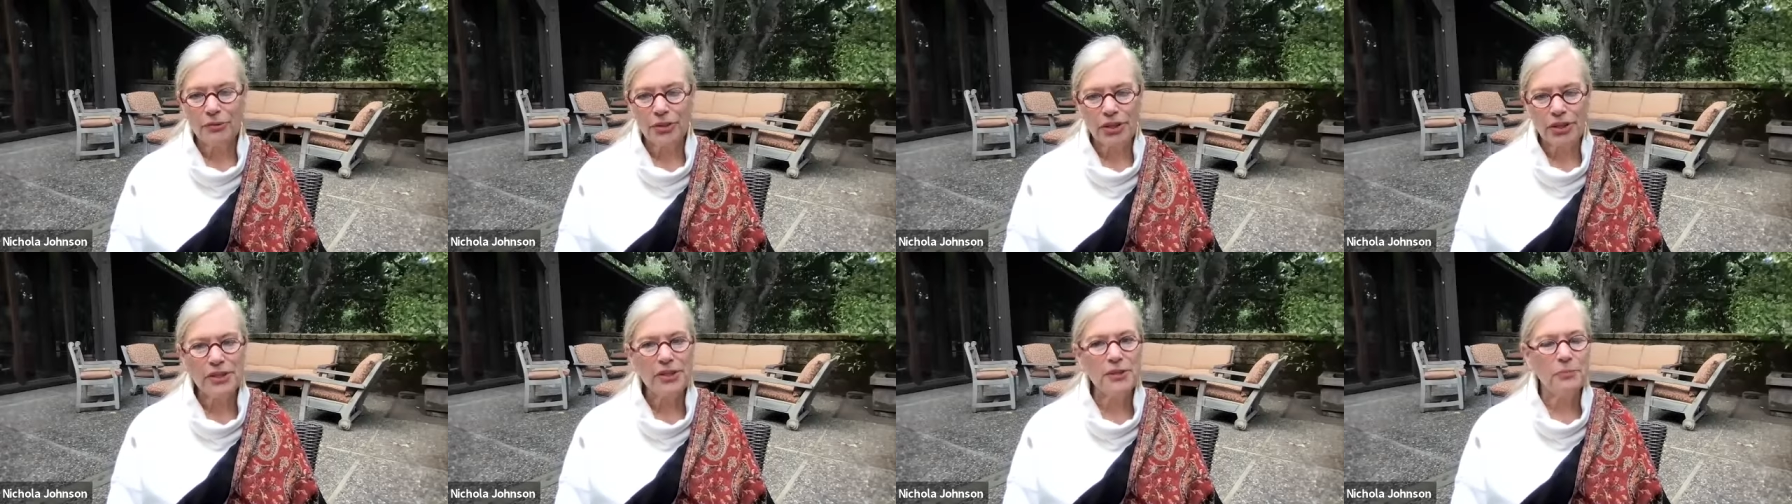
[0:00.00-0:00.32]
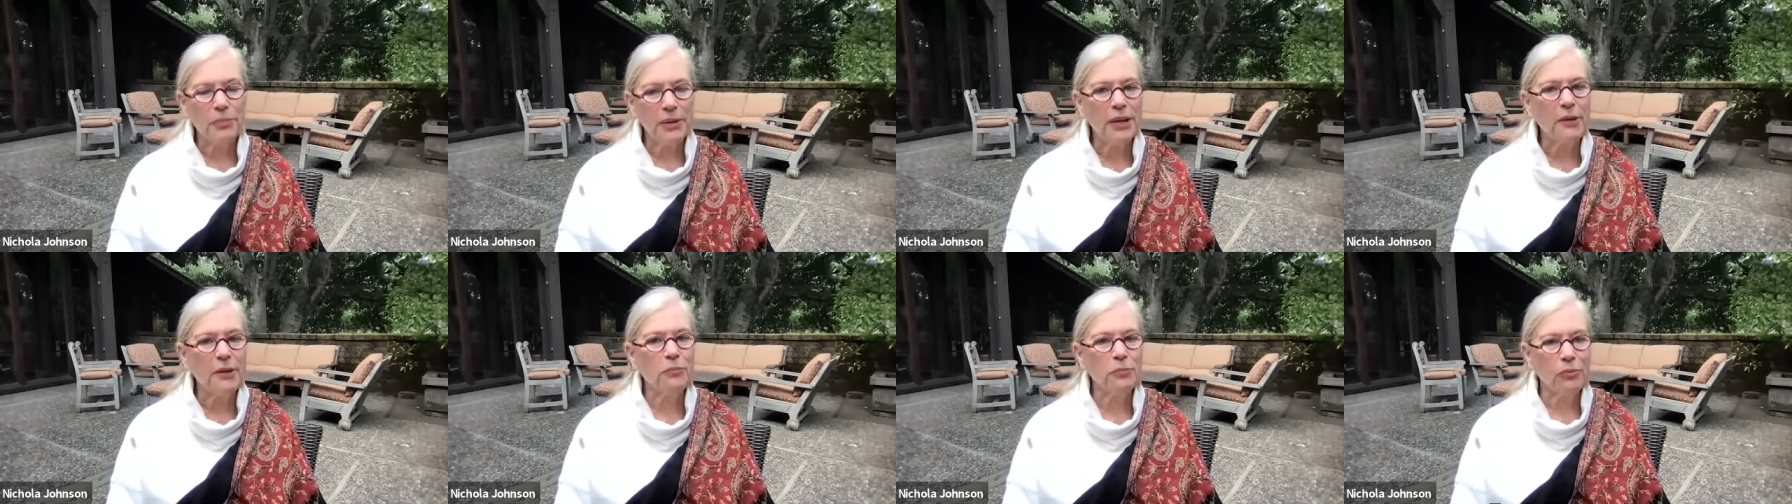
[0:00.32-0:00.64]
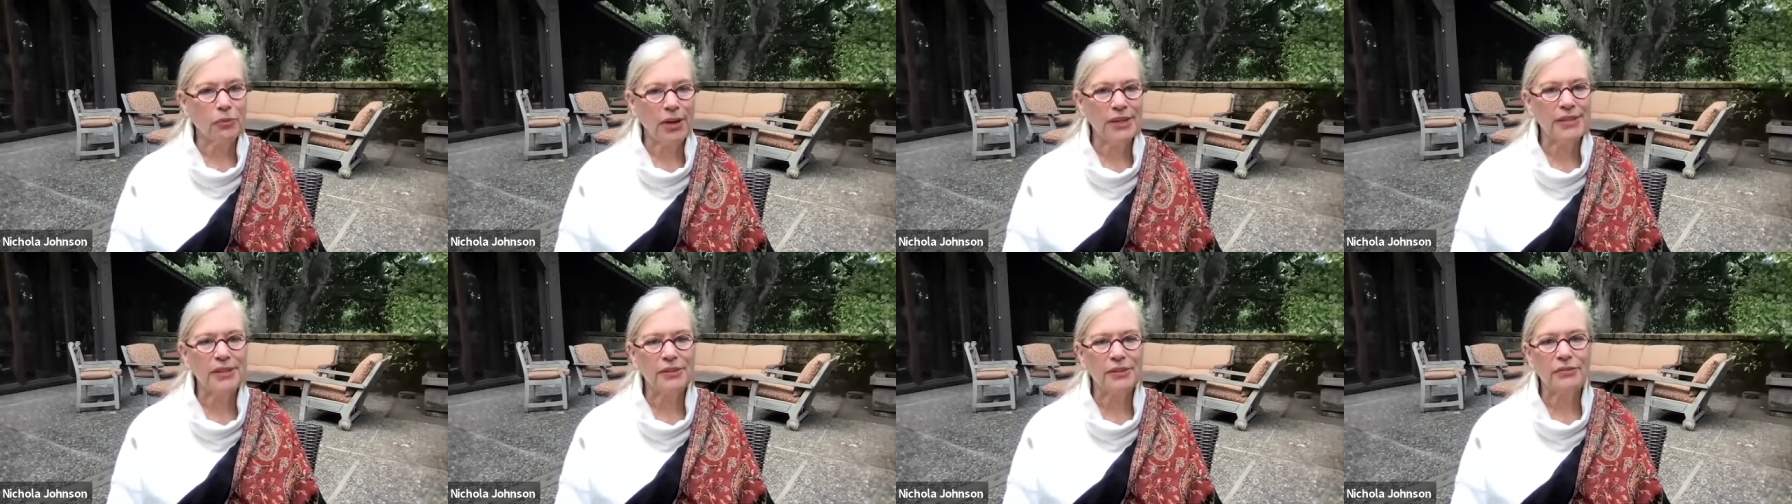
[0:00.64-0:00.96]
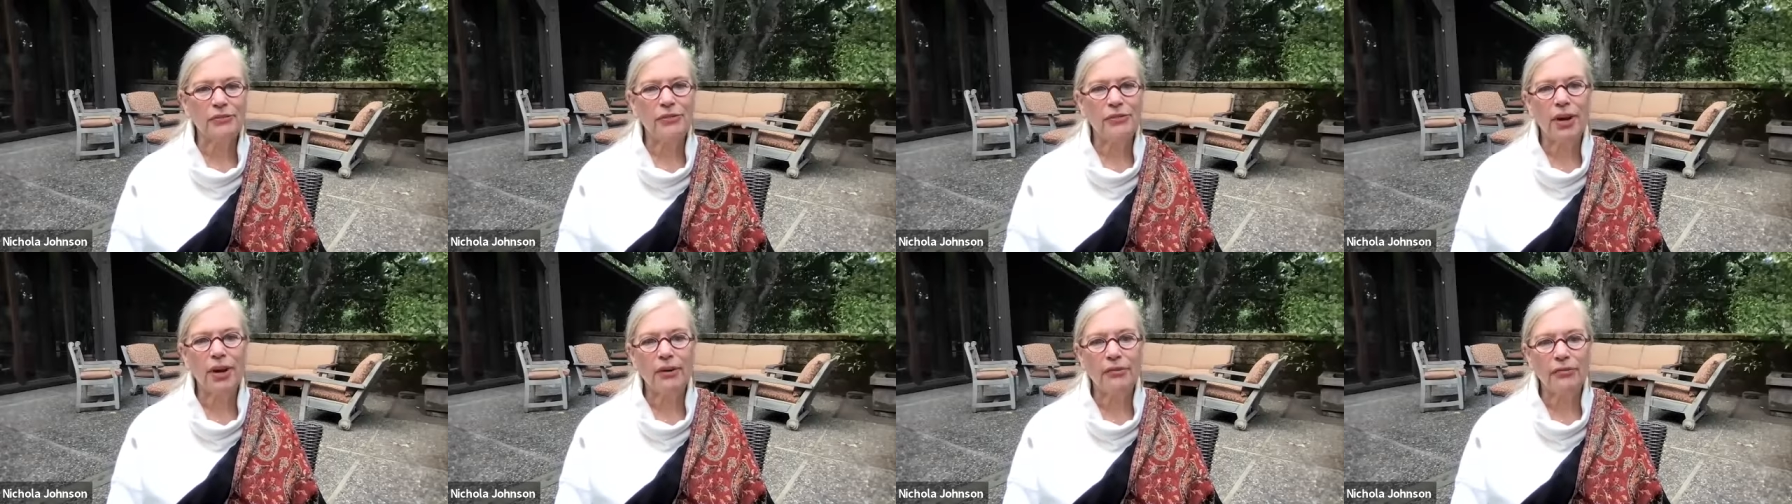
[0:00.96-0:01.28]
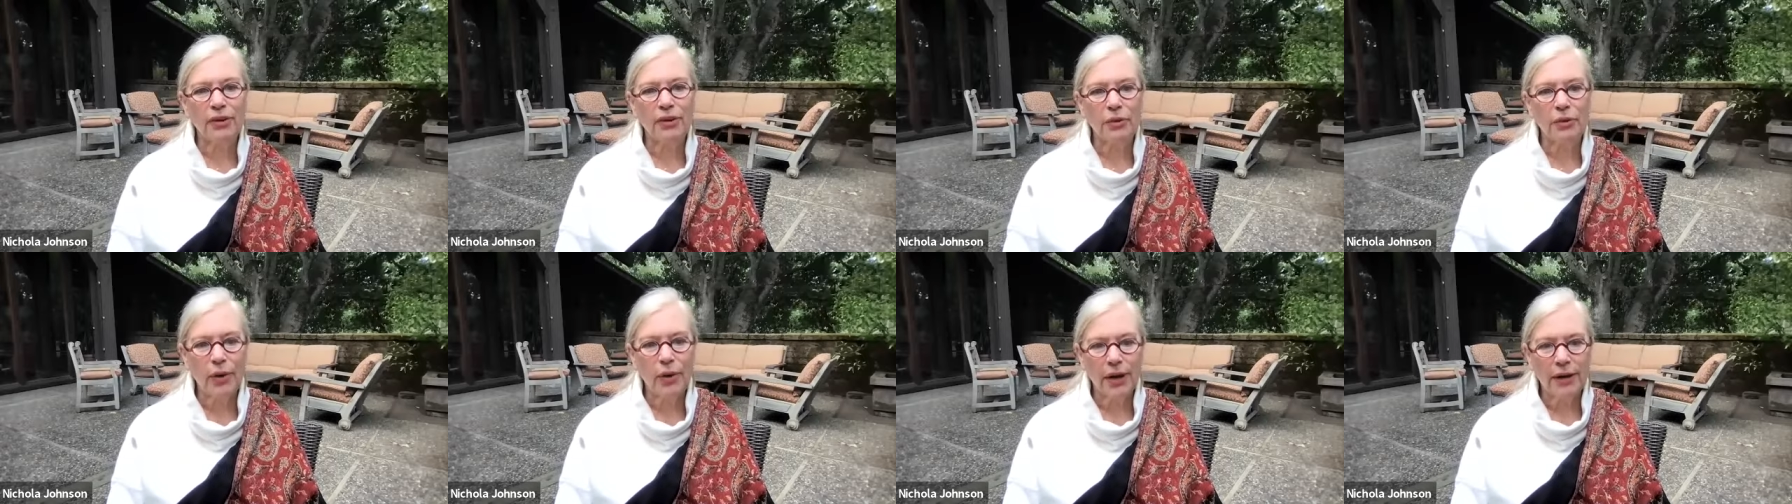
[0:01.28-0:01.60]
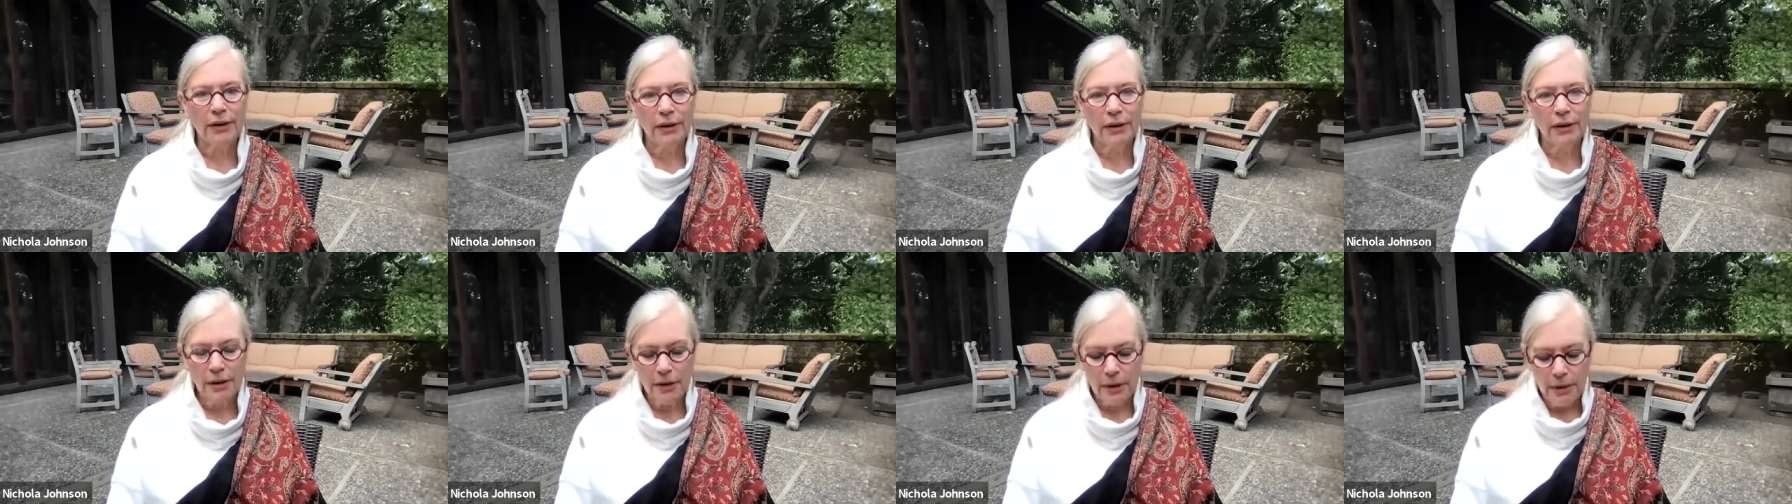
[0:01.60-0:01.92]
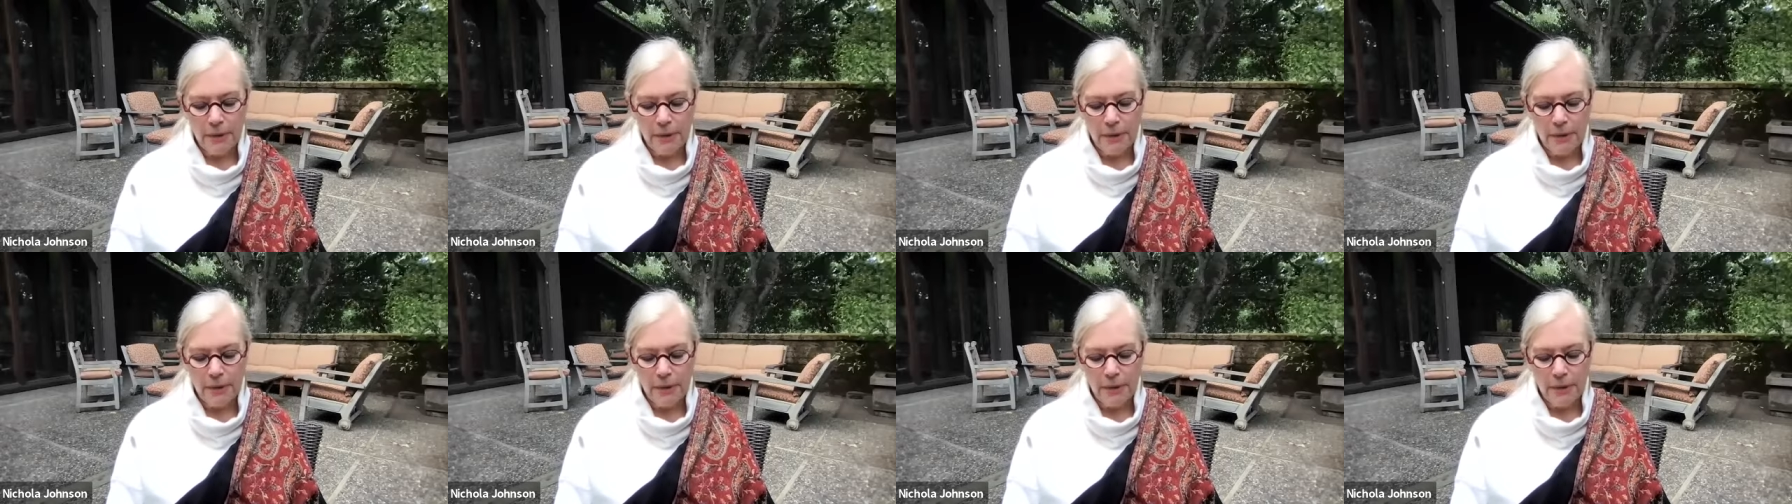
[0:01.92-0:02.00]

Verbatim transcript: just being present for everyone